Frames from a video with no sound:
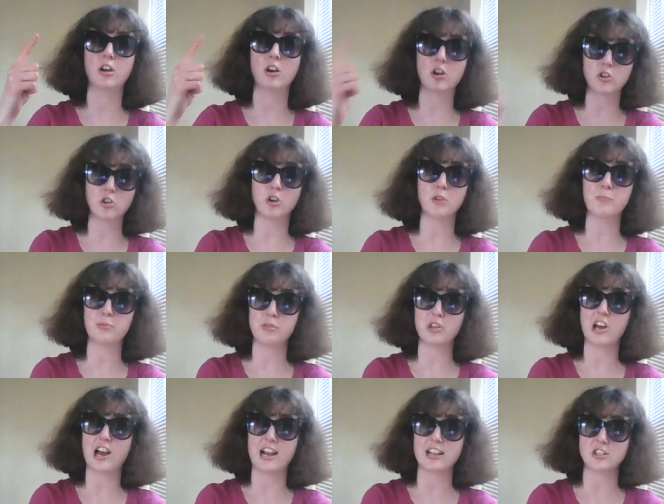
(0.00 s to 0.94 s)
a good
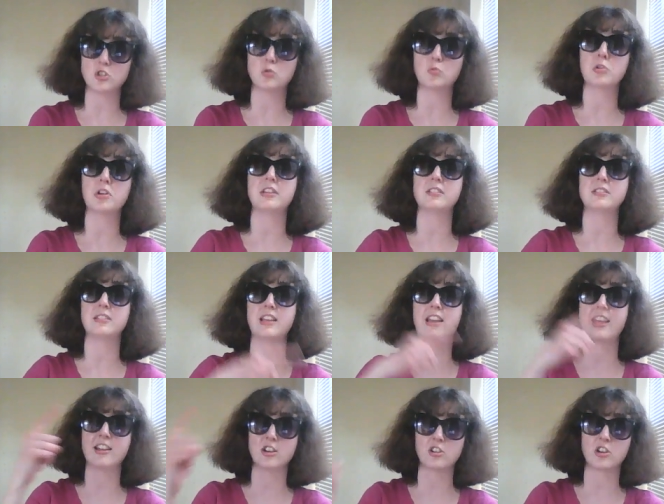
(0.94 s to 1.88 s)
plot twist
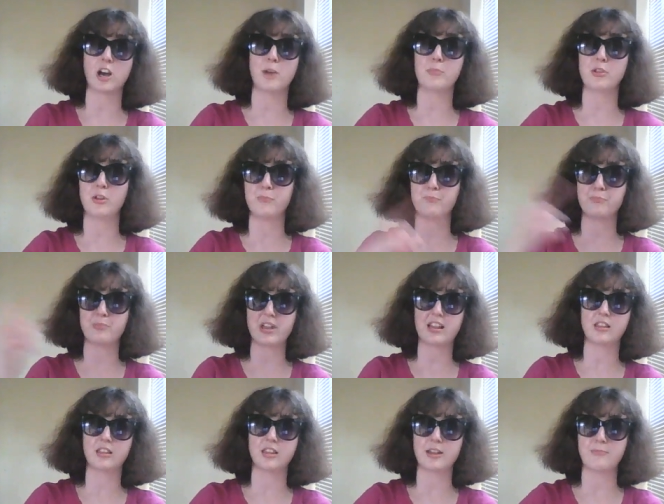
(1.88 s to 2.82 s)
and a couple of
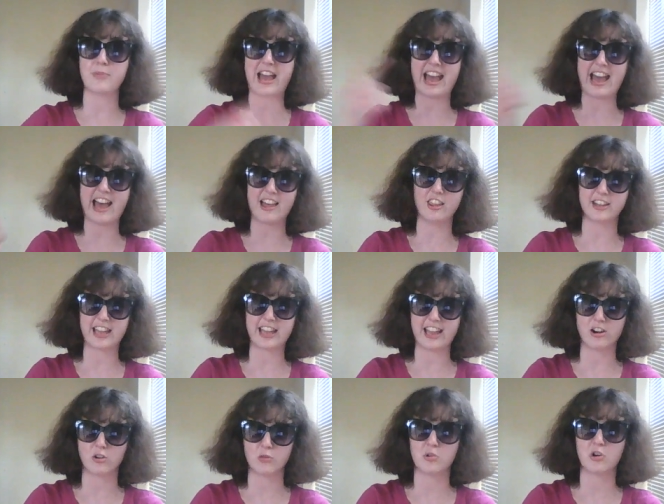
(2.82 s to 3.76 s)
big lip
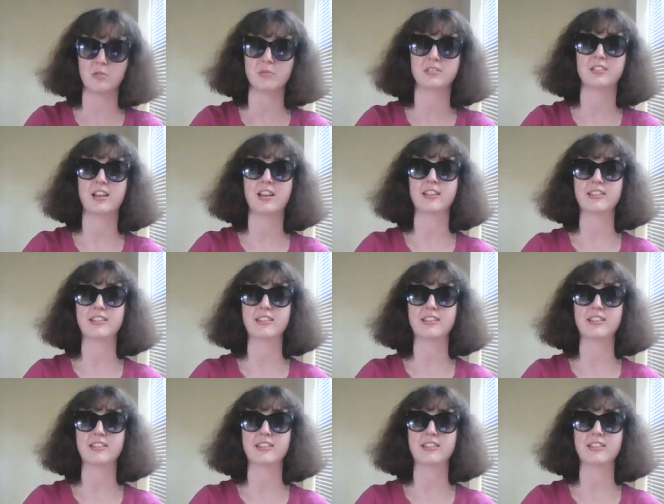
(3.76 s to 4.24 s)
alligator moments